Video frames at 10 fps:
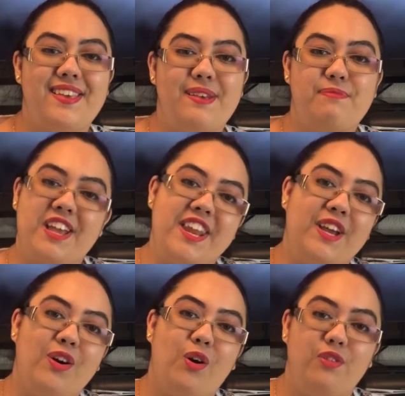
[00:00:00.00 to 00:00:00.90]
the
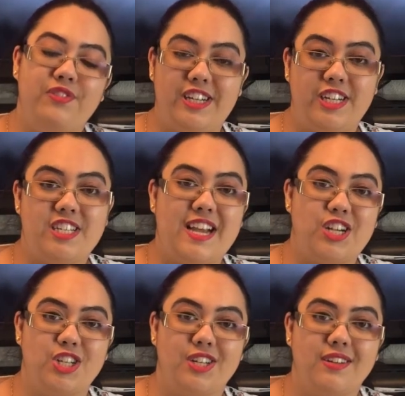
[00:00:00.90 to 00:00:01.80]
beginning of each
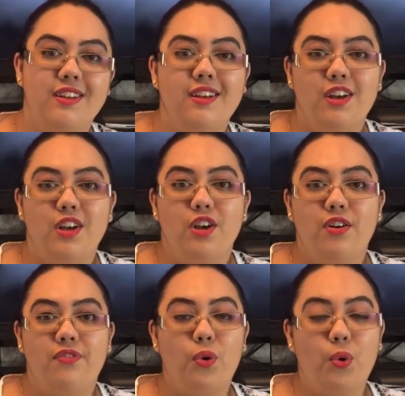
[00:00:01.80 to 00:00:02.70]
section.
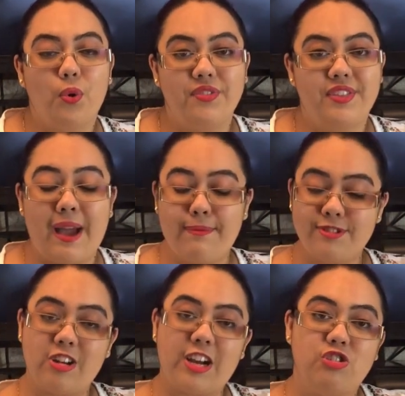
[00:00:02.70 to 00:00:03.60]
For the
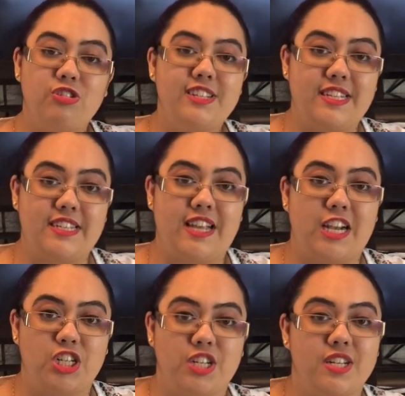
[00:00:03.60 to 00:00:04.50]
abstract reasoning
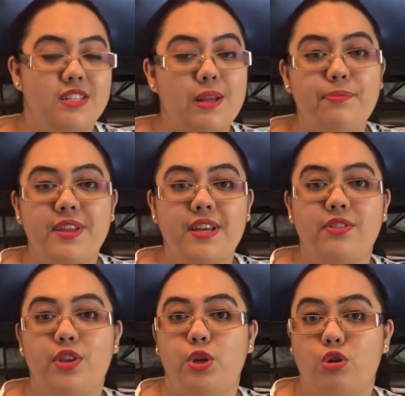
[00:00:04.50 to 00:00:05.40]
section,
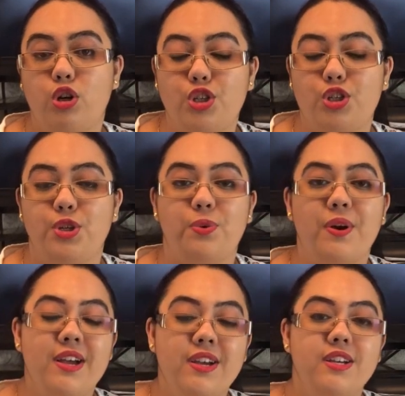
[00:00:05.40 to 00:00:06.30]
something that you could do
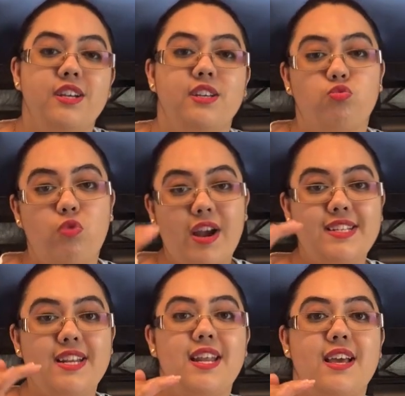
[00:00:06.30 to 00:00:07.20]
is
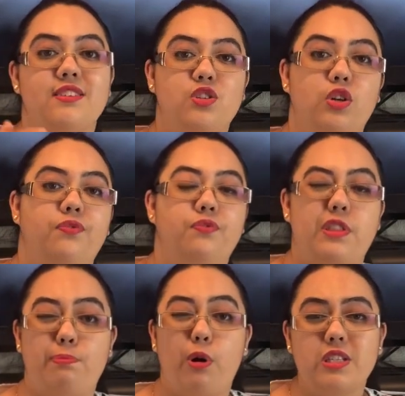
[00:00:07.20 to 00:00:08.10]
write a list of
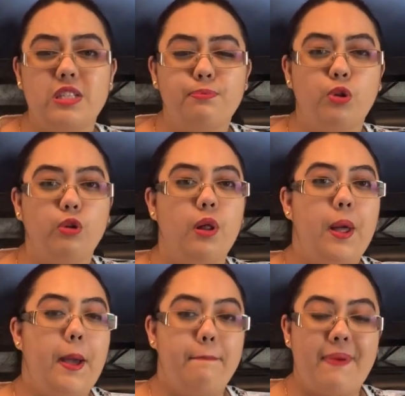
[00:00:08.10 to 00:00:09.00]
the possible
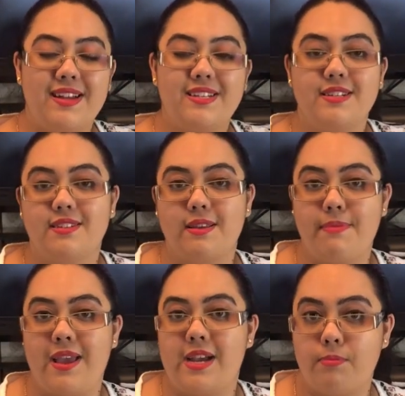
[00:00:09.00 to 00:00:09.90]
patterns that
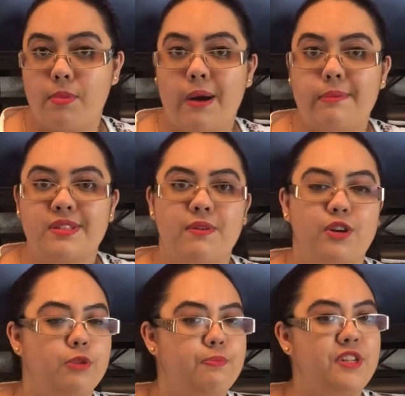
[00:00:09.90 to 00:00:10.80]
may come up. So
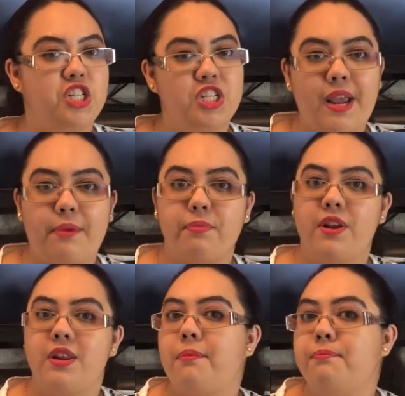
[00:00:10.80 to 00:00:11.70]
it could be shape,
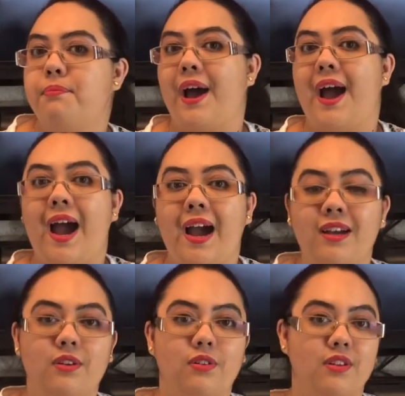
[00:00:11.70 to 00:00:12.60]
number,
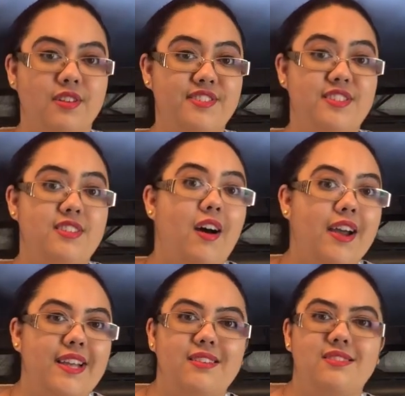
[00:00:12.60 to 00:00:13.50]
angle,
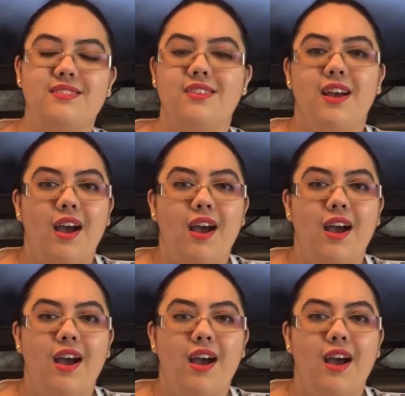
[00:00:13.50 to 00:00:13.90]
sides,